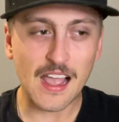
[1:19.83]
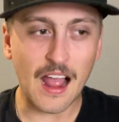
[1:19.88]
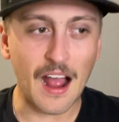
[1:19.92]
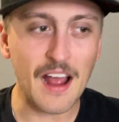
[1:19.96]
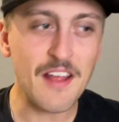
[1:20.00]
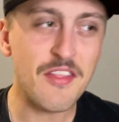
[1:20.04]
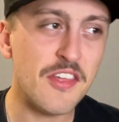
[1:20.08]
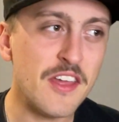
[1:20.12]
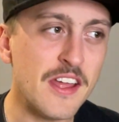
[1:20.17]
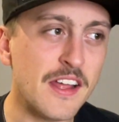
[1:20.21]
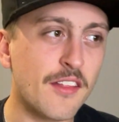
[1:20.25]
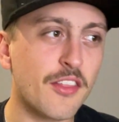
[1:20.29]

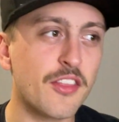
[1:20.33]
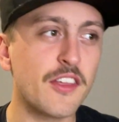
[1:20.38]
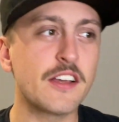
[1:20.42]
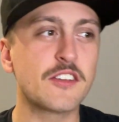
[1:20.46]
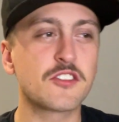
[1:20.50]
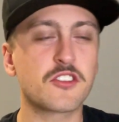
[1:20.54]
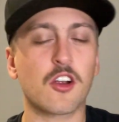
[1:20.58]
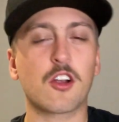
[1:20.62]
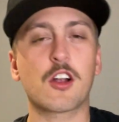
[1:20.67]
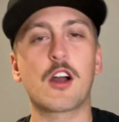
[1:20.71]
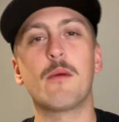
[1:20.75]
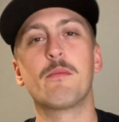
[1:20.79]
I think
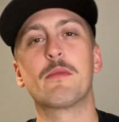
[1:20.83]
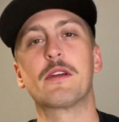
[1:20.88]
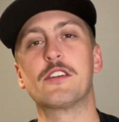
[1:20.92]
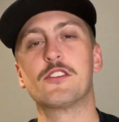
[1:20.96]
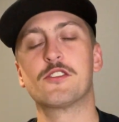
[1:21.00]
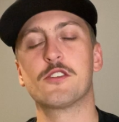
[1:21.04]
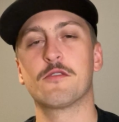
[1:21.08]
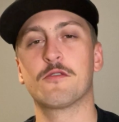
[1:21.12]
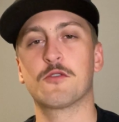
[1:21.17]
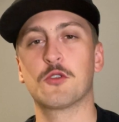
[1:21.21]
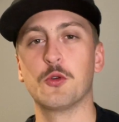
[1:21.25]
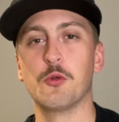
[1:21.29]
things are coming
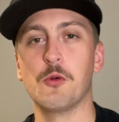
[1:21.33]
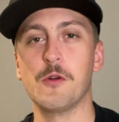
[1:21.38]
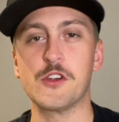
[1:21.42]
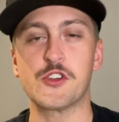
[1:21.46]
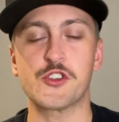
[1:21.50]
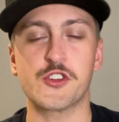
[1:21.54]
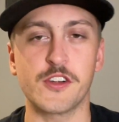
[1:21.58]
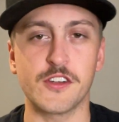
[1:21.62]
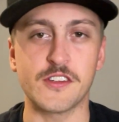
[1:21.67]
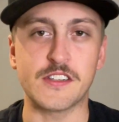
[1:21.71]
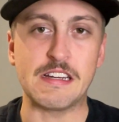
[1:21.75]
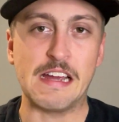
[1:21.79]
to
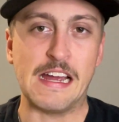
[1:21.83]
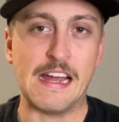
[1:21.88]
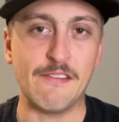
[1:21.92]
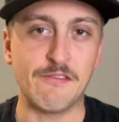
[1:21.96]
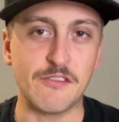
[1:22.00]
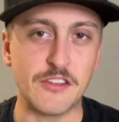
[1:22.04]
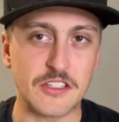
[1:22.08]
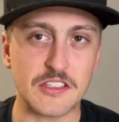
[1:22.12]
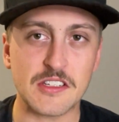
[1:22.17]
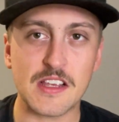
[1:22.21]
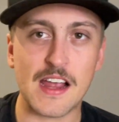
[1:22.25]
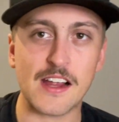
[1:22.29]
fruition to have
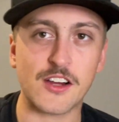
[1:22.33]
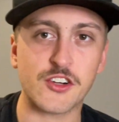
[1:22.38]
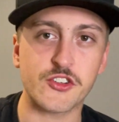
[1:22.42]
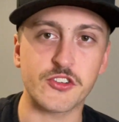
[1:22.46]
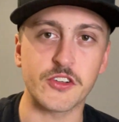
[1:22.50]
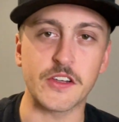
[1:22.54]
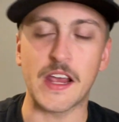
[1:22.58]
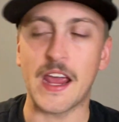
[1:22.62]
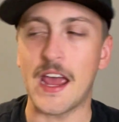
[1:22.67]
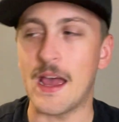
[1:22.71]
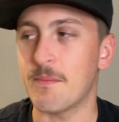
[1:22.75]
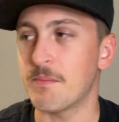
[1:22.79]
this
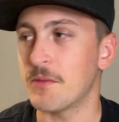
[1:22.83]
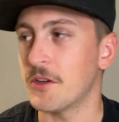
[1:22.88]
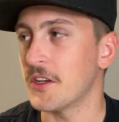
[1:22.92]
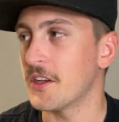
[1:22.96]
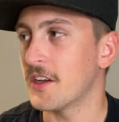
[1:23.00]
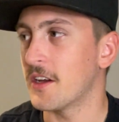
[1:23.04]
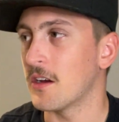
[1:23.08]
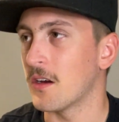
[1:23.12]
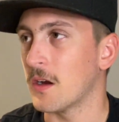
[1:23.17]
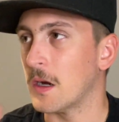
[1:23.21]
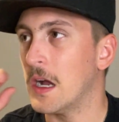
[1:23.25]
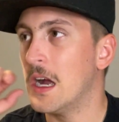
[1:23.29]
actually happen
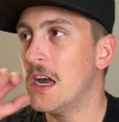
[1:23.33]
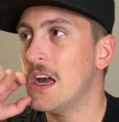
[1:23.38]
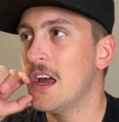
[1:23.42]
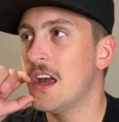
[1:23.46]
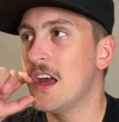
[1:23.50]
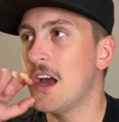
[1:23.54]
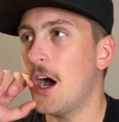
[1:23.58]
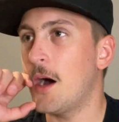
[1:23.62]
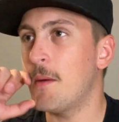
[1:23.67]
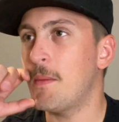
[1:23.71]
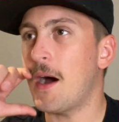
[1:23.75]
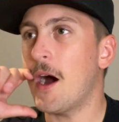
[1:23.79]
here.
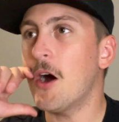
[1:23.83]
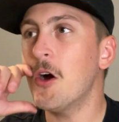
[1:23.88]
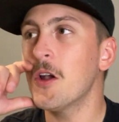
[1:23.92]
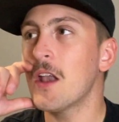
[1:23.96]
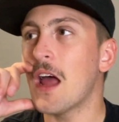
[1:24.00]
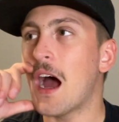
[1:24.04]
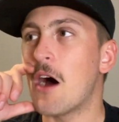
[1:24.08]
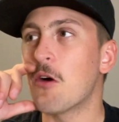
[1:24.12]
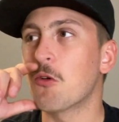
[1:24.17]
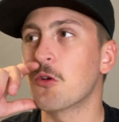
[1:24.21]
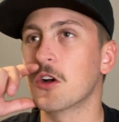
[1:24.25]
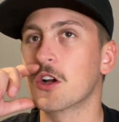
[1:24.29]
About an
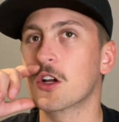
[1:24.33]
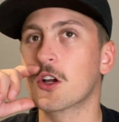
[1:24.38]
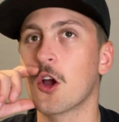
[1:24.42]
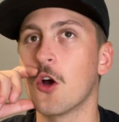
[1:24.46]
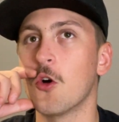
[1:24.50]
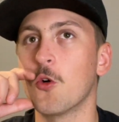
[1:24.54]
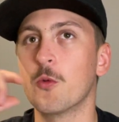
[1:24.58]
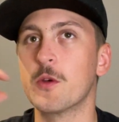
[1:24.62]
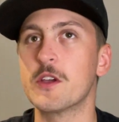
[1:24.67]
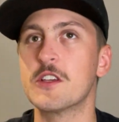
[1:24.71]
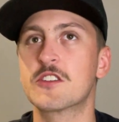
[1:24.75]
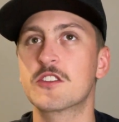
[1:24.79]
hour
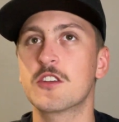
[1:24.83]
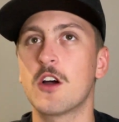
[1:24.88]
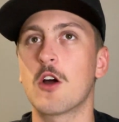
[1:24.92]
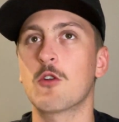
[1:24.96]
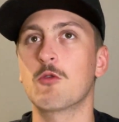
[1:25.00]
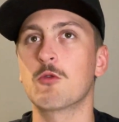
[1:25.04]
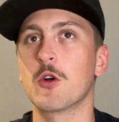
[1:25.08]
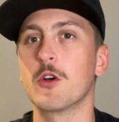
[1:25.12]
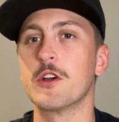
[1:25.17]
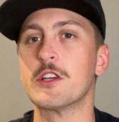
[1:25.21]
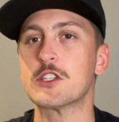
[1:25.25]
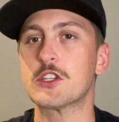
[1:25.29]
ago, we saw
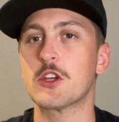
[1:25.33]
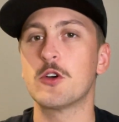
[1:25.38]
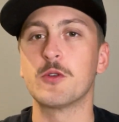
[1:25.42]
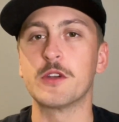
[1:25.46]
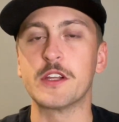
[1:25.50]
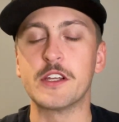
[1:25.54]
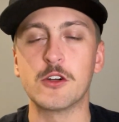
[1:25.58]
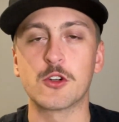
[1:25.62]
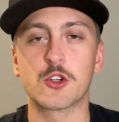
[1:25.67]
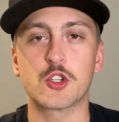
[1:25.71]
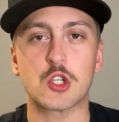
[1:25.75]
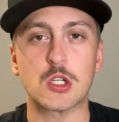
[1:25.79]
Royce
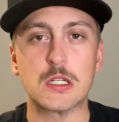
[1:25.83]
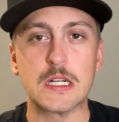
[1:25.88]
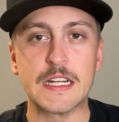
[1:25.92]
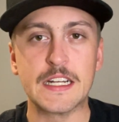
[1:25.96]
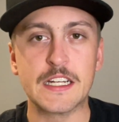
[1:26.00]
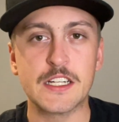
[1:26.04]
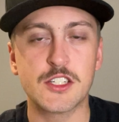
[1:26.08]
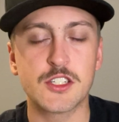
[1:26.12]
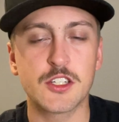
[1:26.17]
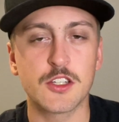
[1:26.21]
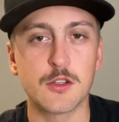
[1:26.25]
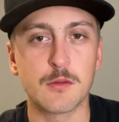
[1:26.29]
O'Neale
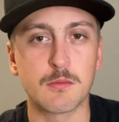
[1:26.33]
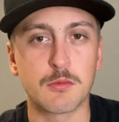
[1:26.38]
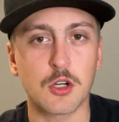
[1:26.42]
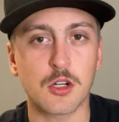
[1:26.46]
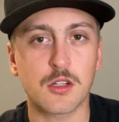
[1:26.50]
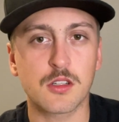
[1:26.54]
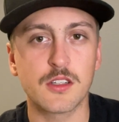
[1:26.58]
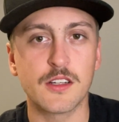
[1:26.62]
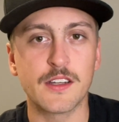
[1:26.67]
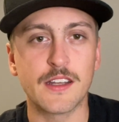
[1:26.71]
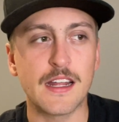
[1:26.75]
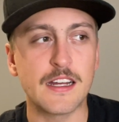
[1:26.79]
traded to the
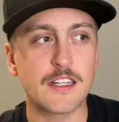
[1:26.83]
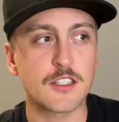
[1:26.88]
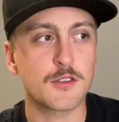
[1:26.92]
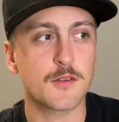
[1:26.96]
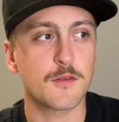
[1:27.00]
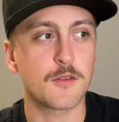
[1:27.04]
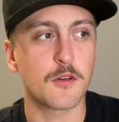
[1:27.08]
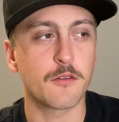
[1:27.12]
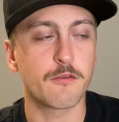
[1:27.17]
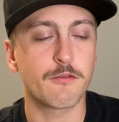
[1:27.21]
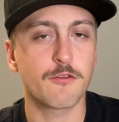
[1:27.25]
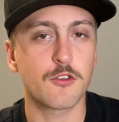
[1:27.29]
Brooklyn Nets
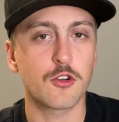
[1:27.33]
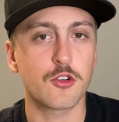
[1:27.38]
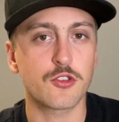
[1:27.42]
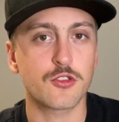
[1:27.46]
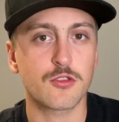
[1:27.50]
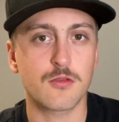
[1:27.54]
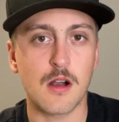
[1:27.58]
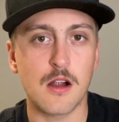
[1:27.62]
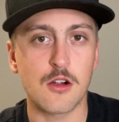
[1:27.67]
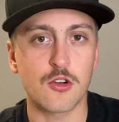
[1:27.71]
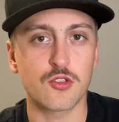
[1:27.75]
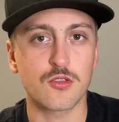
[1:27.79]
for a
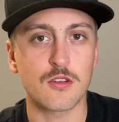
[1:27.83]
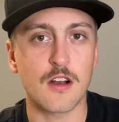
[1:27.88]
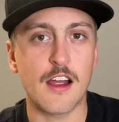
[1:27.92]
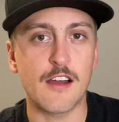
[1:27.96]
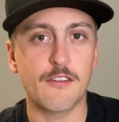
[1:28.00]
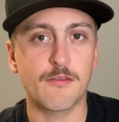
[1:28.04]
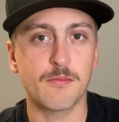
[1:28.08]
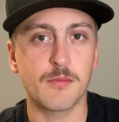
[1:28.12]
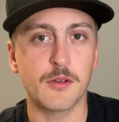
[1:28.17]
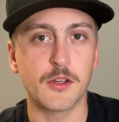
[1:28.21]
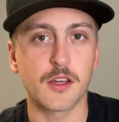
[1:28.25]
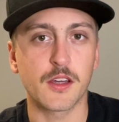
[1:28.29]
first round
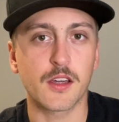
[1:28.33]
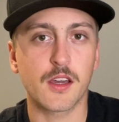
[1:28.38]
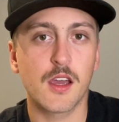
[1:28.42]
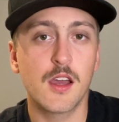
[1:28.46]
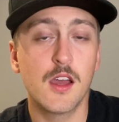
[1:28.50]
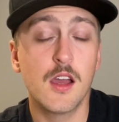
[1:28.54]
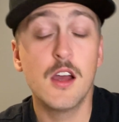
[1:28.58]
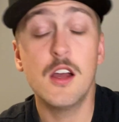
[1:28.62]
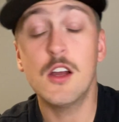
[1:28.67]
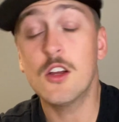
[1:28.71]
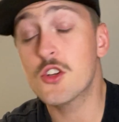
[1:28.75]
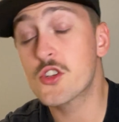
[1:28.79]
draft pick.
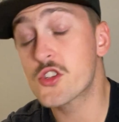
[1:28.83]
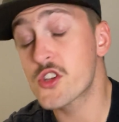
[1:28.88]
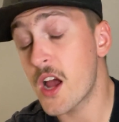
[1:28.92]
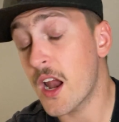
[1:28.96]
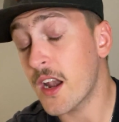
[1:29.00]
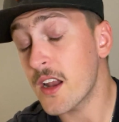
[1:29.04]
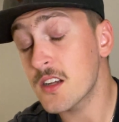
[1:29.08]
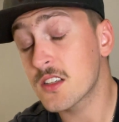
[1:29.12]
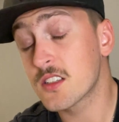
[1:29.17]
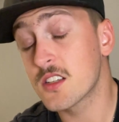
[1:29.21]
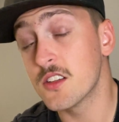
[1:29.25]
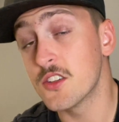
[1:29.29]

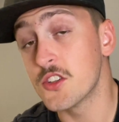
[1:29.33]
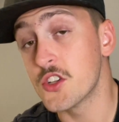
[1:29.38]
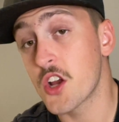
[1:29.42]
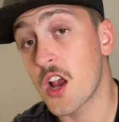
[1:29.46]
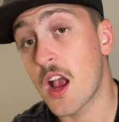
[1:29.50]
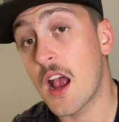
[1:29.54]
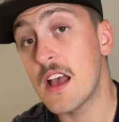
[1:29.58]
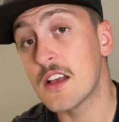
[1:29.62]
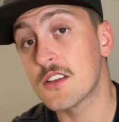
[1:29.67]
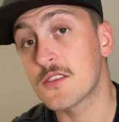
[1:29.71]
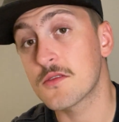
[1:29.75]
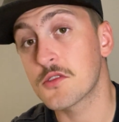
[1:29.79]
Shout out to the
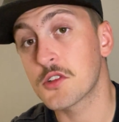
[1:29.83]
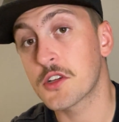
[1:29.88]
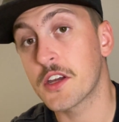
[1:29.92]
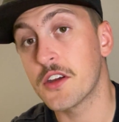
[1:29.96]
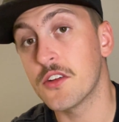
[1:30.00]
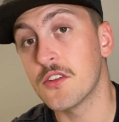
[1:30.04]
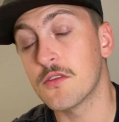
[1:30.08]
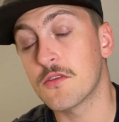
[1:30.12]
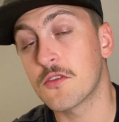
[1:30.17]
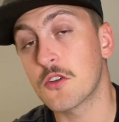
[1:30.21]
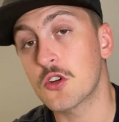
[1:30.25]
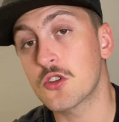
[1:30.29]
Jazz for
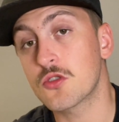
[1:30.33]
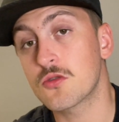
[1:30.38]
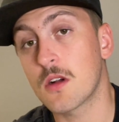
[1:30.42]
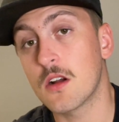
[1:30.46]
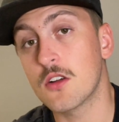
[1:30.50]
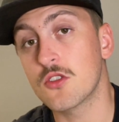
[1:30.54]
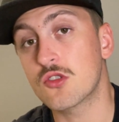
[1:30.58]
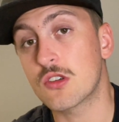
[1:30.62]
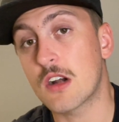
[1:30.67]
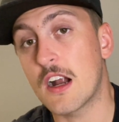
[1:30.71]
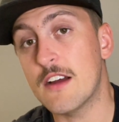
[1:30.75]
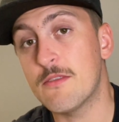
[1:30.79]
getting a first
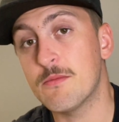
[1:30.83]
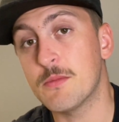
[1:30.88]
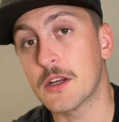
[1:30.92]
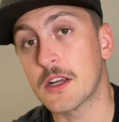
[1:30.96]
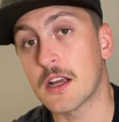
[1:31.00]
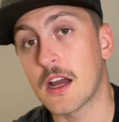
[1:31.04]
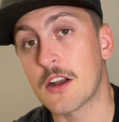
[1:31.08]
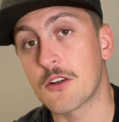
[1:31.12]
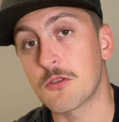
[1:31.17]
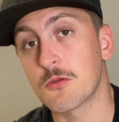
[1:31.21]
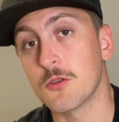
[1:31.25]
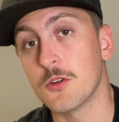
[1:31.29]
round draft
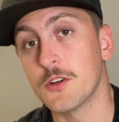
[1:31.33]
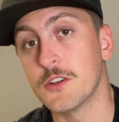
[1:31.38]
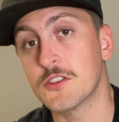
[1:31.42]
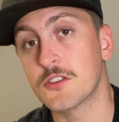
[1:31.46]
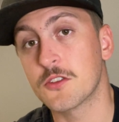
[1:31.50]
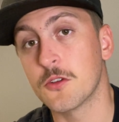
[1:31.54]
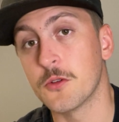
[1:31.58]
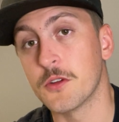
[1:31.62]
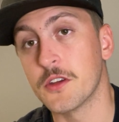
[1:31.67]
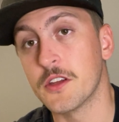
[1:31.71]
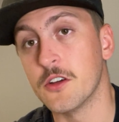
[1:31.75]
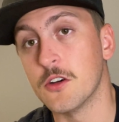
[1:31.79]
pick out of Royce
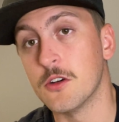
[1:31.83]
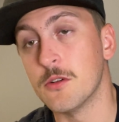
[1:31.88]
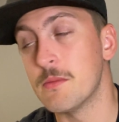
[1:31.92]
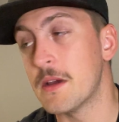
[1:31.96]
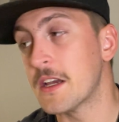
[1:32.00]
O'Neale.